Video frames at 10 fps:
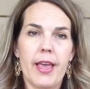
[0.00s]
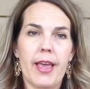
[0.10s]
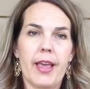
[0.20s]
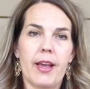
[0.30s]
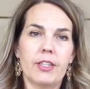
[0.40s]

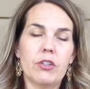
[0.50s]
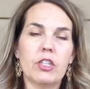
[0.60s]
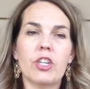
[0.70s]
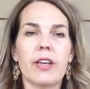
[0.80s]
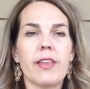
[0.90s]
And you can
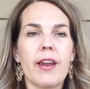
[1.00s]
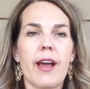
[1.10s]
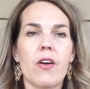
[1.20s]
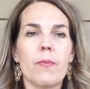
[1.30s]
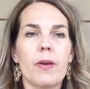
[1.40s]
check that
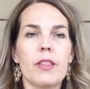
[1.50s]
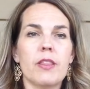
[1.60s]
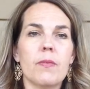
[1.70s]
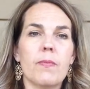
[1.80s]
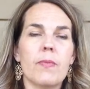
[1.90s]
out. But
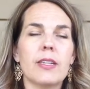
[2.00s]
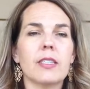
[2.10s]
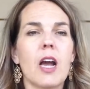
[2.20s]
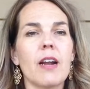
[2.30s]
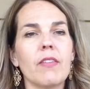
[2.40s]
it's
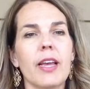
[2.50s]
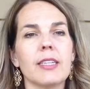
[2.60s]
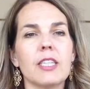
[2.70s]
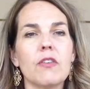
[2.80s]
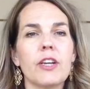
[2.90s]
kind of like
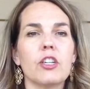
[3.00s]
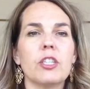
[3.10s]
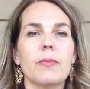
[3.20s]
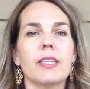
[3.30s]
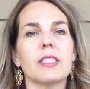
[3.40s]
self-care
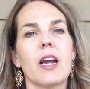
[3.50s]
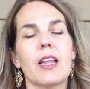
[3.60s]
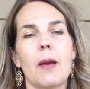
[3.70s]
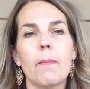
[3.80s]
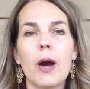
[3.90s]
to me is kind
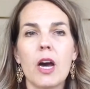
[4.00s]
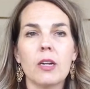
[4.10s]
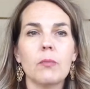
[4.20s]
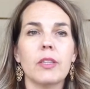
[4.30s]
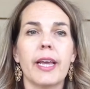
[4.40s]
of that
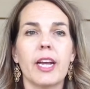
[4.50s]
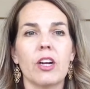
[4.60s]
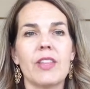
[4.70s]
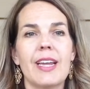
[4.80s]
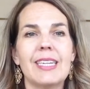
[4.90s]
bottom
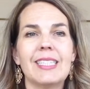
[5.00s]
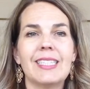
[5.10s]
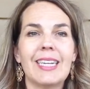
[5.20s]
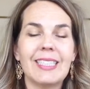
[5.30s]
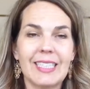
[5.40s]
layer, that
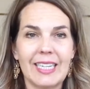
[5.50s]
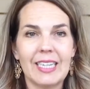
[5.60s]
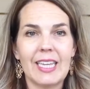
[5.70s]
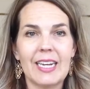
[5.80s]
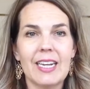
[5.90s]

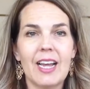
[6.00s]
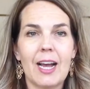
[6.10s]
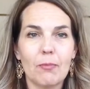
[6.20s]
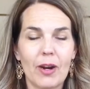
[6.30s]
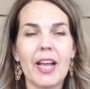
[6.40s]
necessity, that
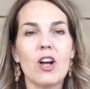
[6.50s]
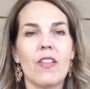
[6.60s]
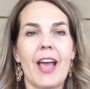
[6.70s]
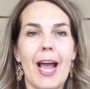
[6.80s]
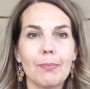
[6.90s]
what I call
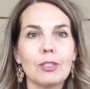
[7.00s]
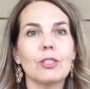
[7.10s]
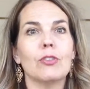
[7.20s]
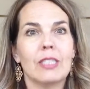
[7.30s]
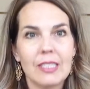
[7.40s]
the
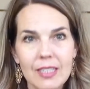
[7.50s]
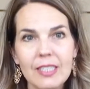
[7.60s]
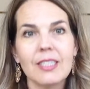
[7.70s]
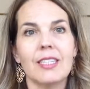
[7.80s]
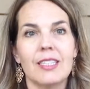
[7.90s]
absolute
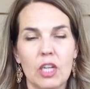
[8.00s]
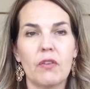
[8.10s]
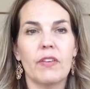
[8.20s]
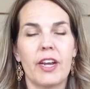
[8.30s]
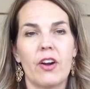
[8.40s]
necessity
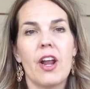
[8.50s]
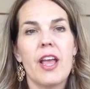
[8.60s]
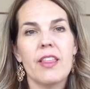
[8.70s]
self-care.